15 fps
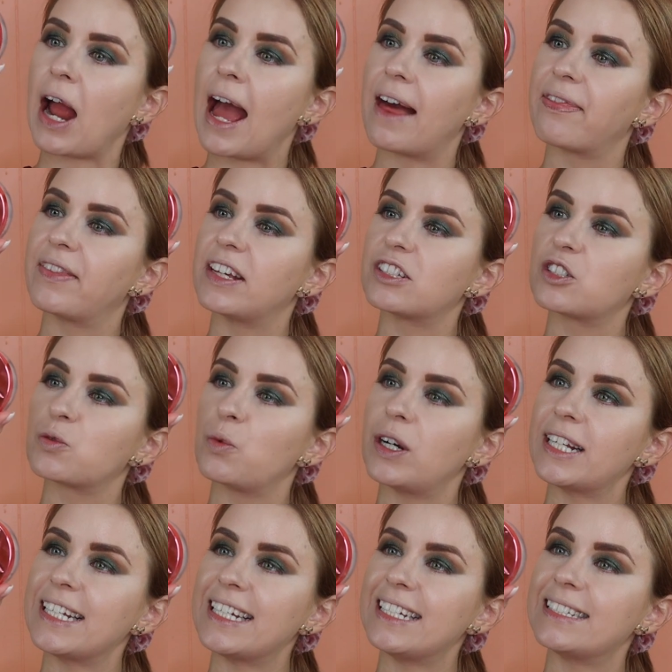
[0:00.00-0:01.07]
and this
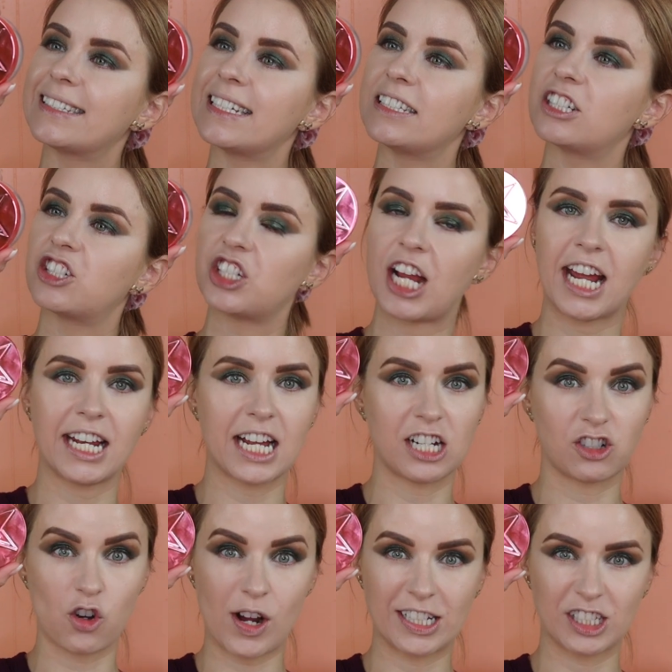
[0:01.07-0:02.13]
one is in the shade
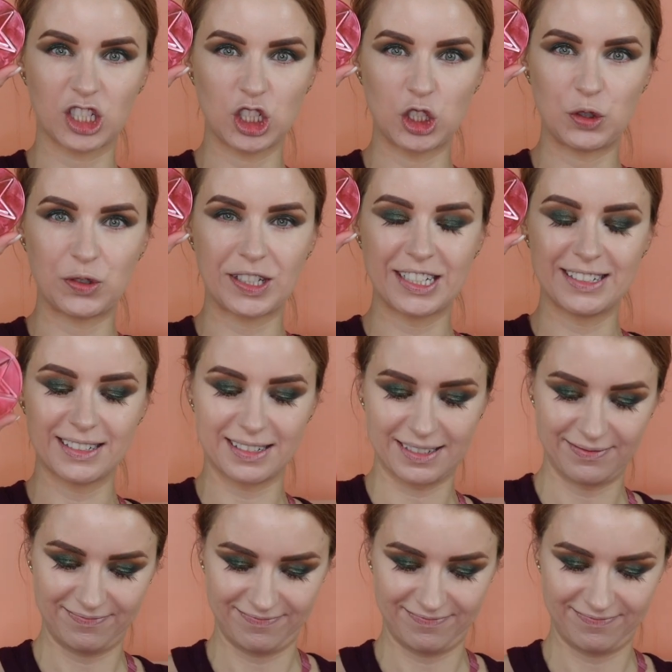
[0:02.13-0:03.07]
Translucent.